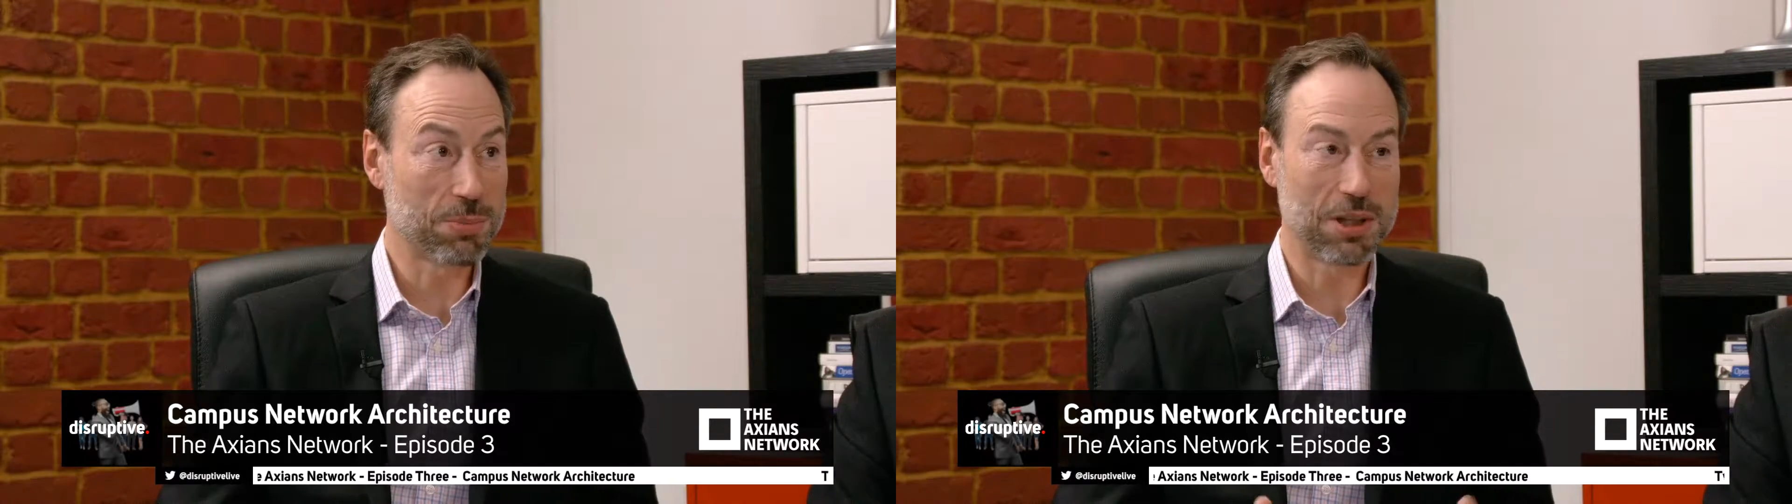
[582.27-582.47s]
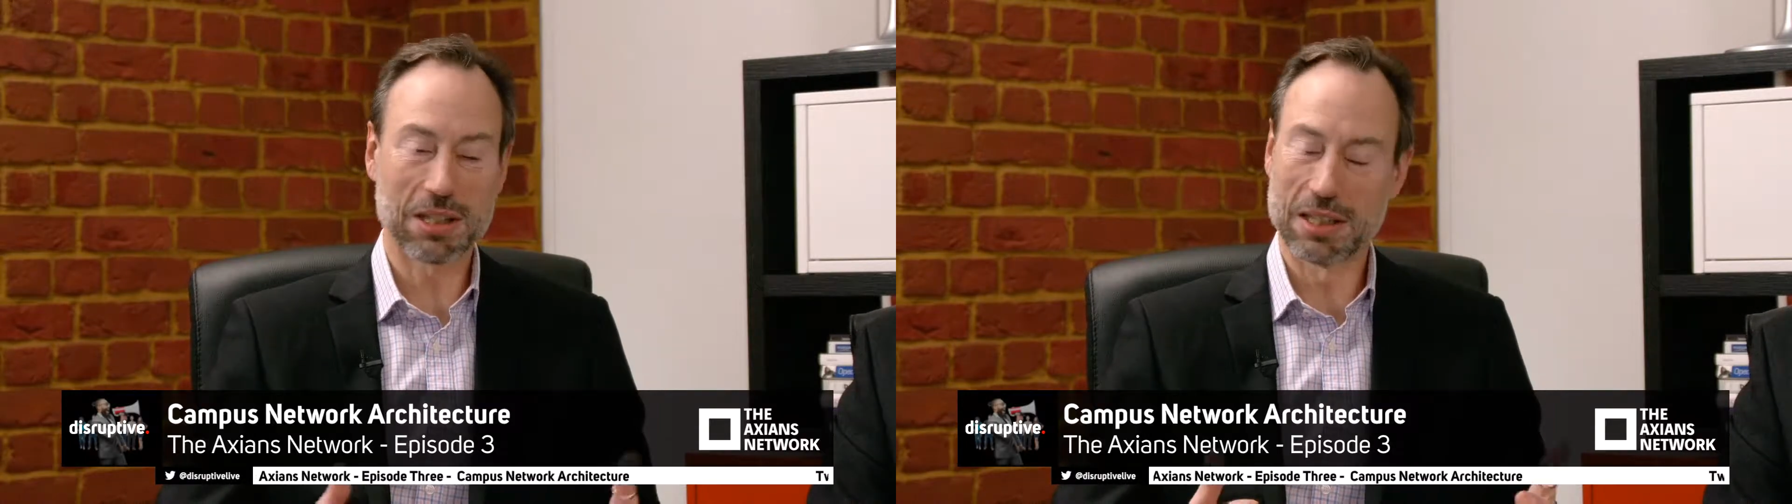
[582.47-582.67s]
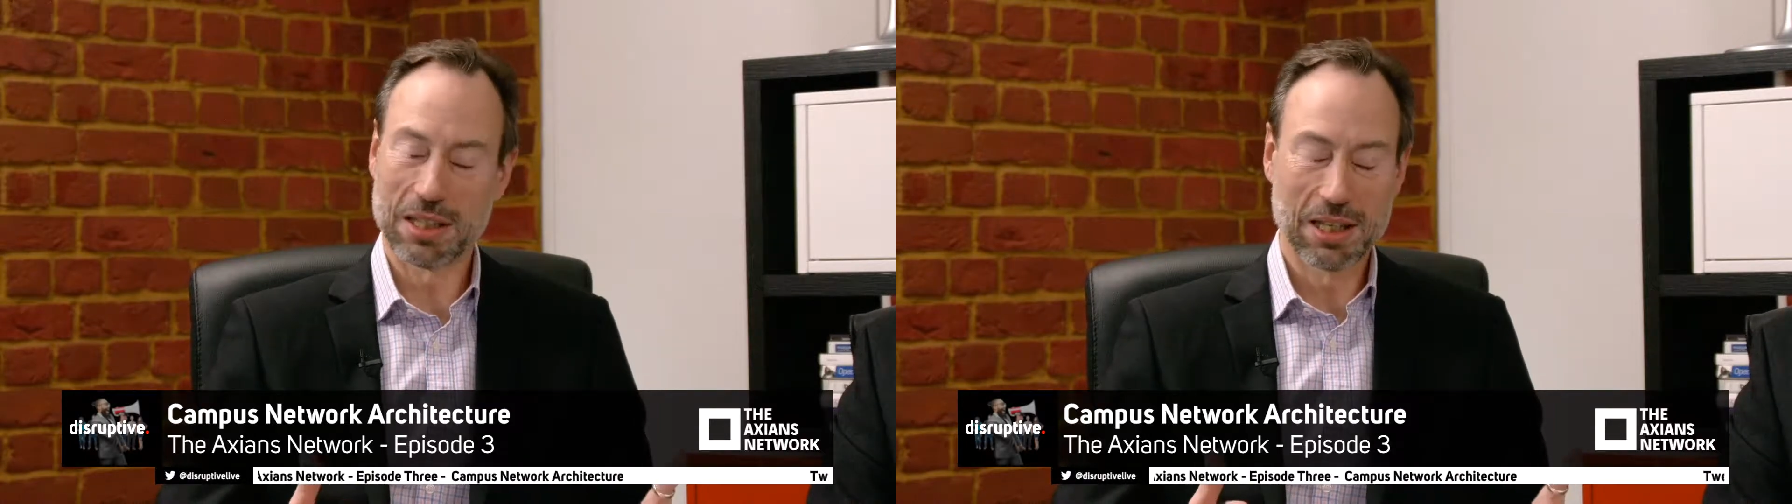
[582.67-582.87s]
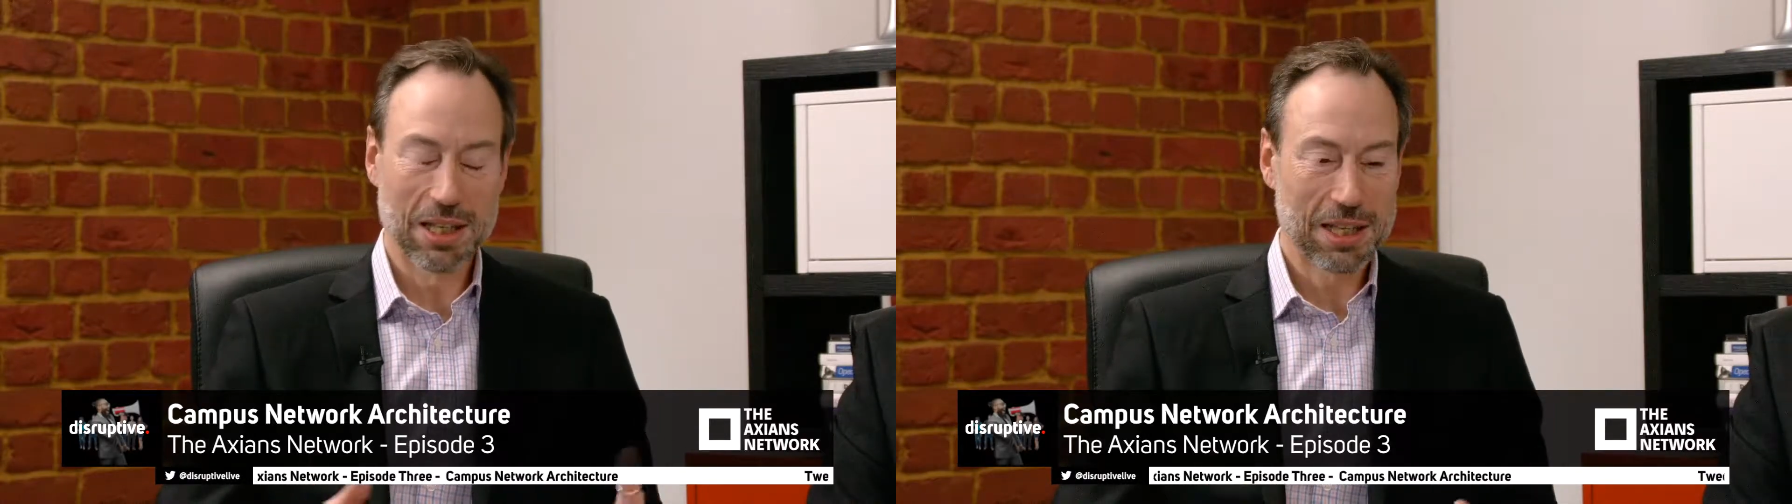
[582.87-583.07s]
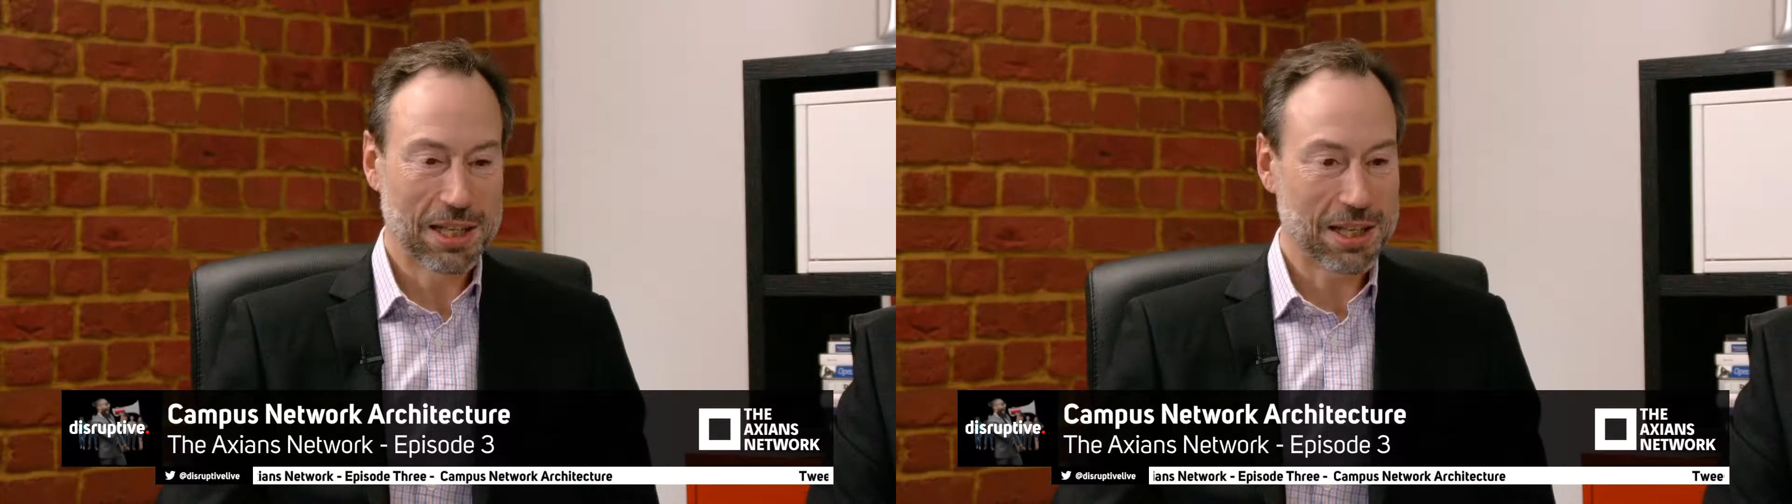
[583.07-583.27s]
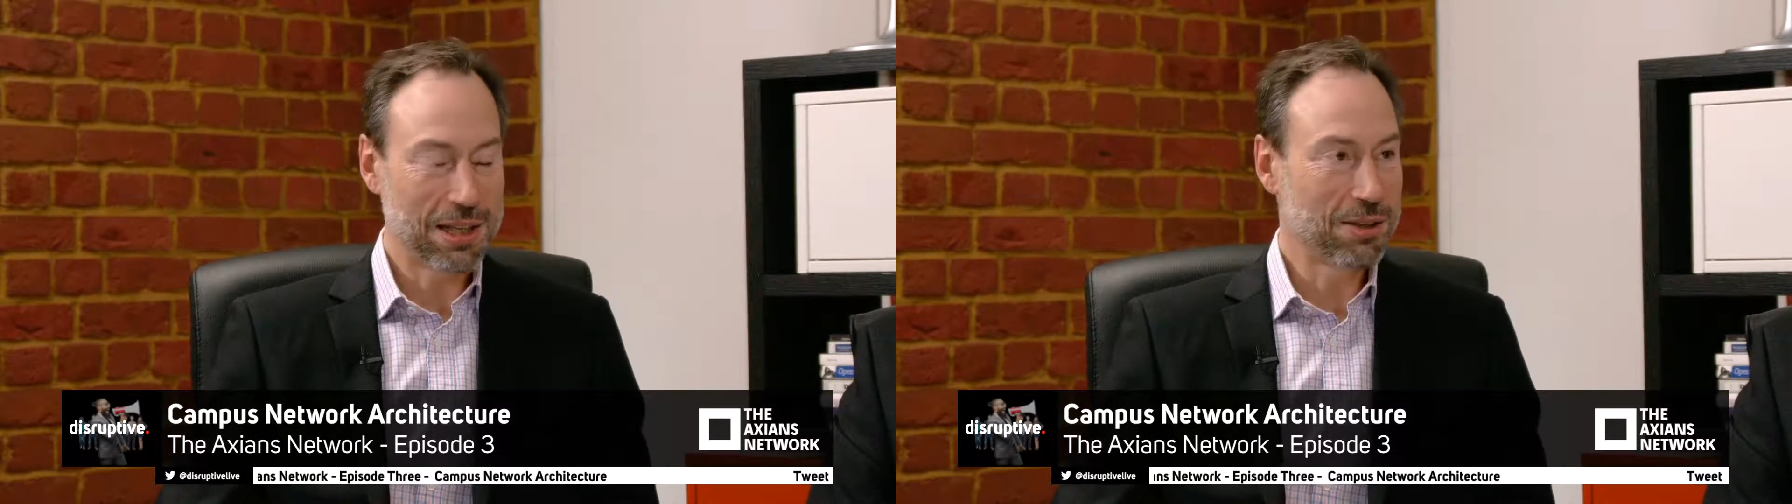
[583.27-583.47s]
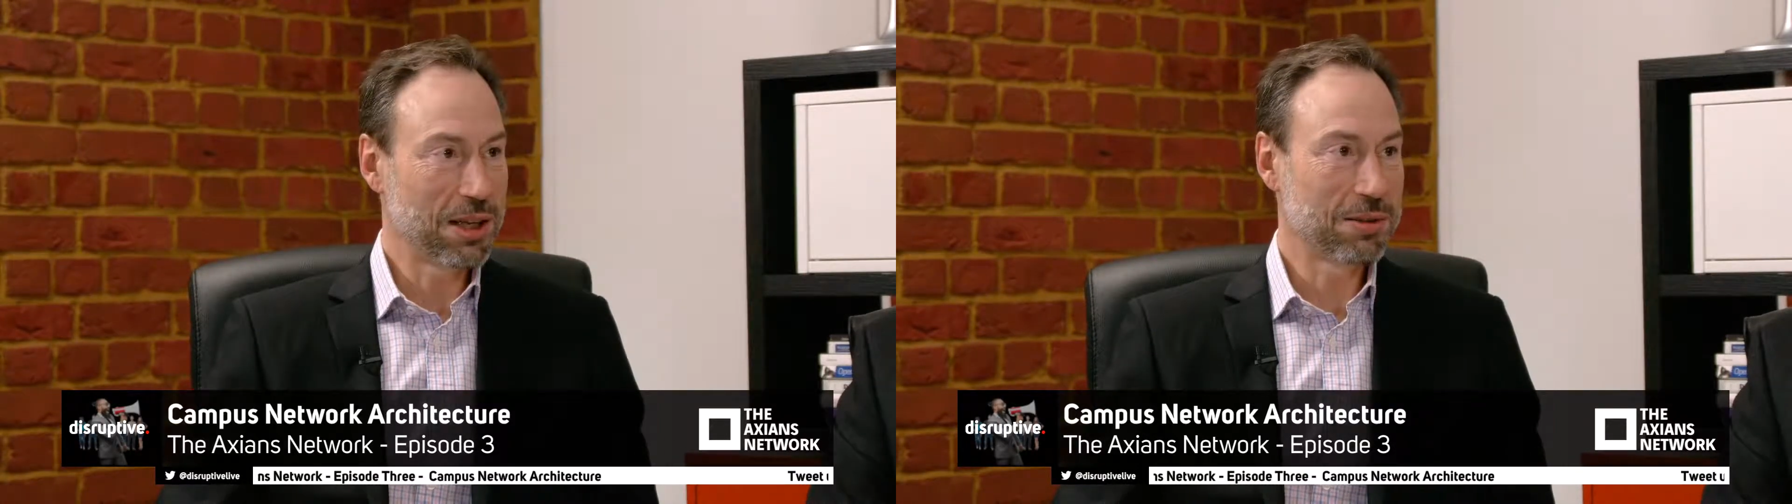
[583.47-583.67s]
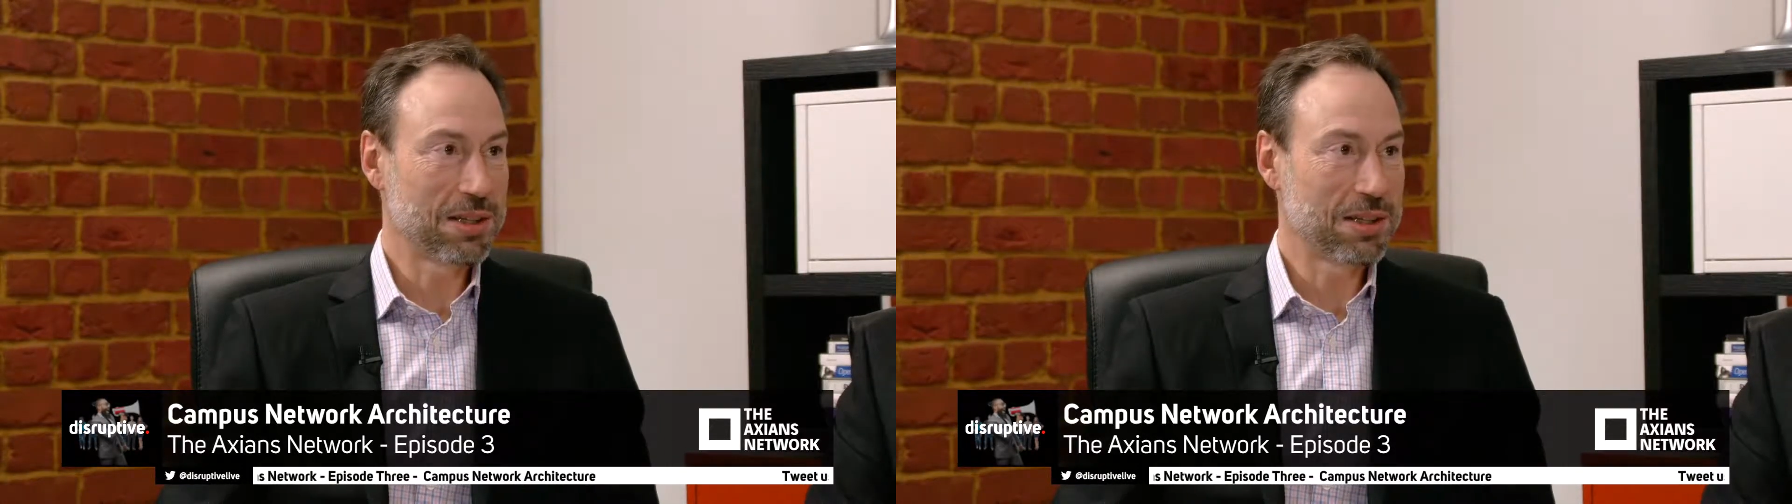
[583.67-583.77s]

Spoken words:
But you know,